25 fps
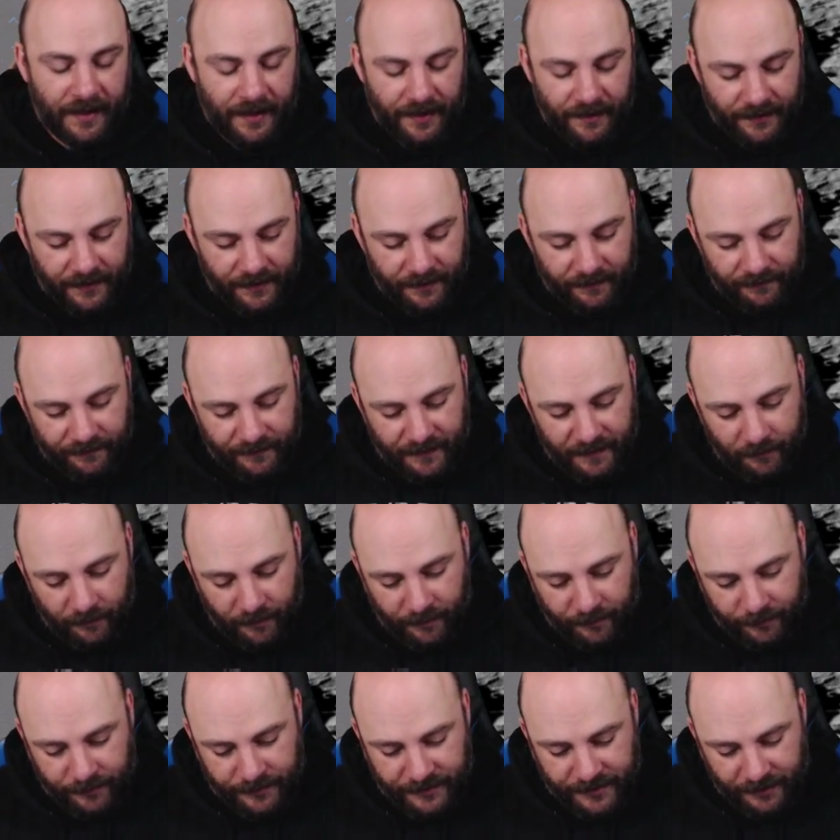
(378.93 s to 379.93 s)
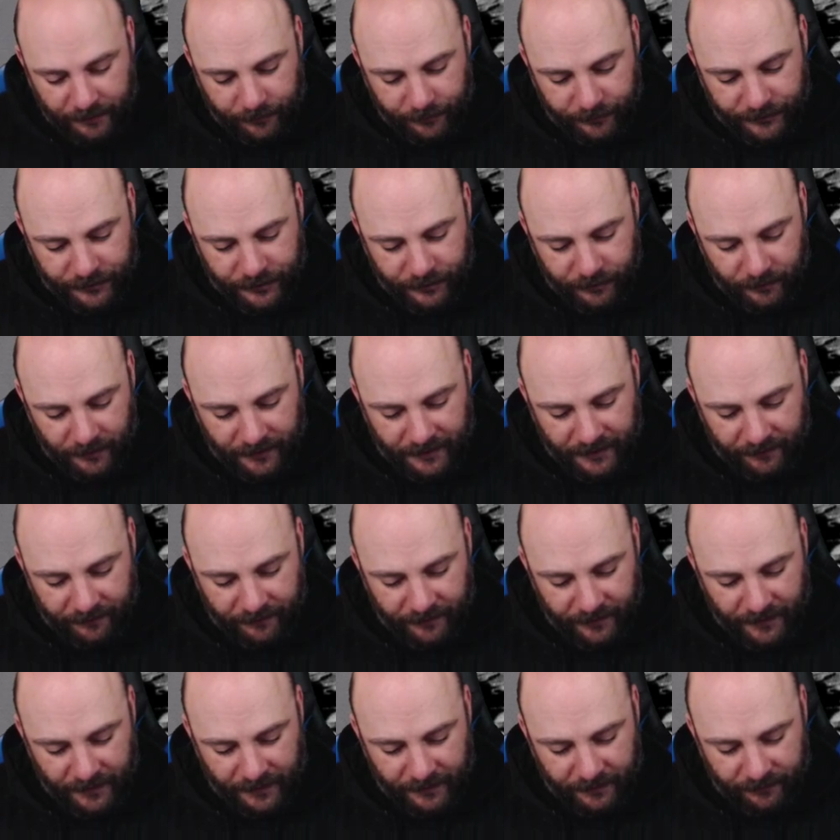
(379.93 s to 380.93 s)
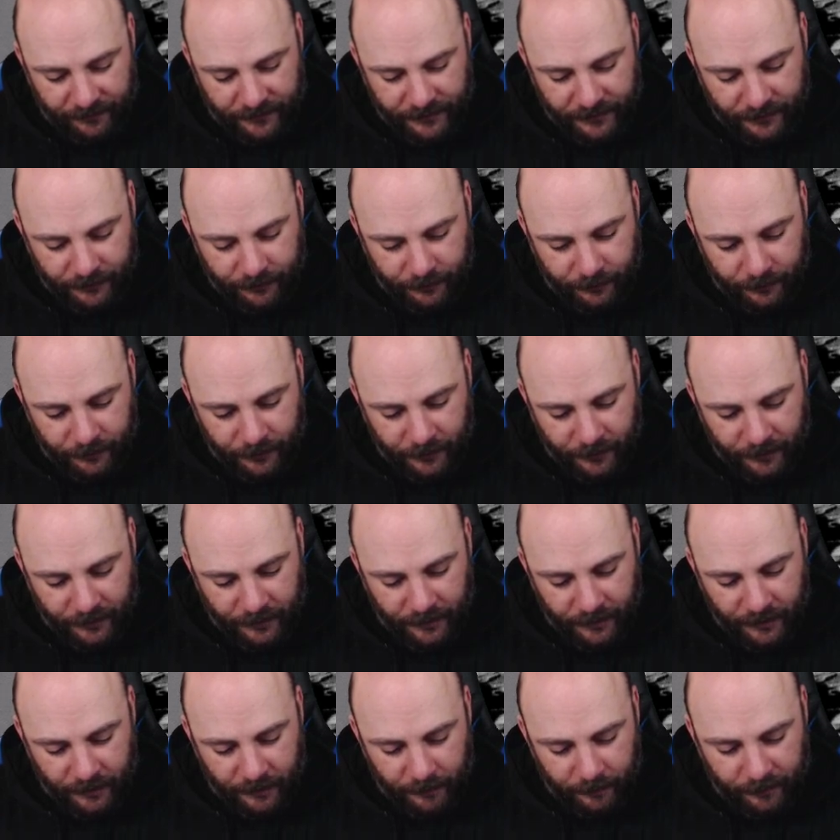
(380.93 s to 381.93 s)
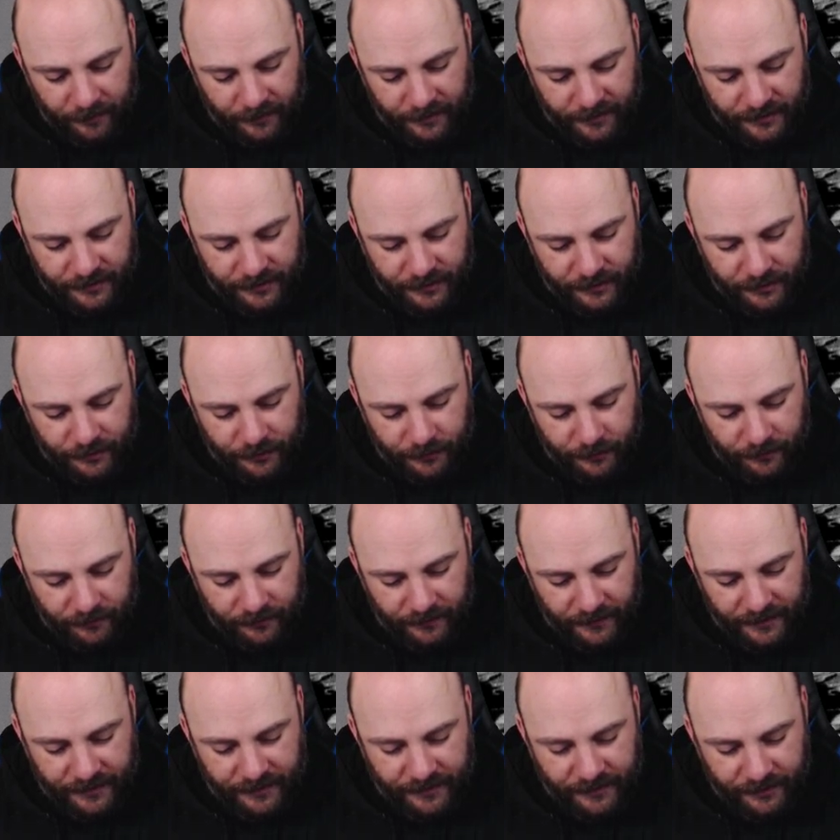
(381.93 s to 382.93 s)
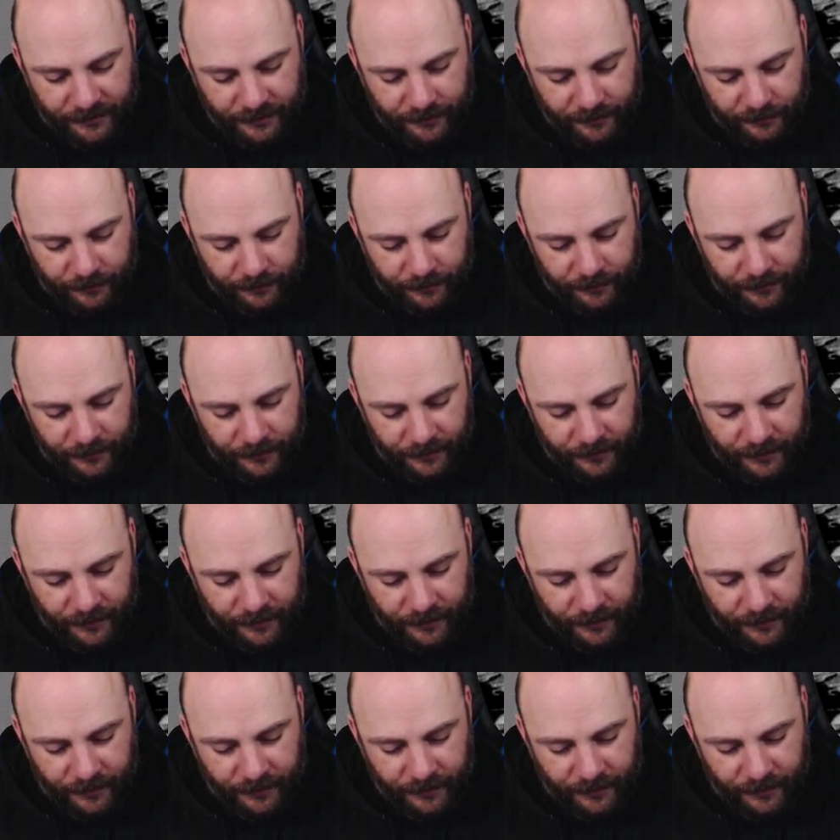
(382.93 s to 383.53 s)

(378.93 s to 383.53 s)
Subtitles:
Then if V1 was equal 2, I'd have -2 plus 2V2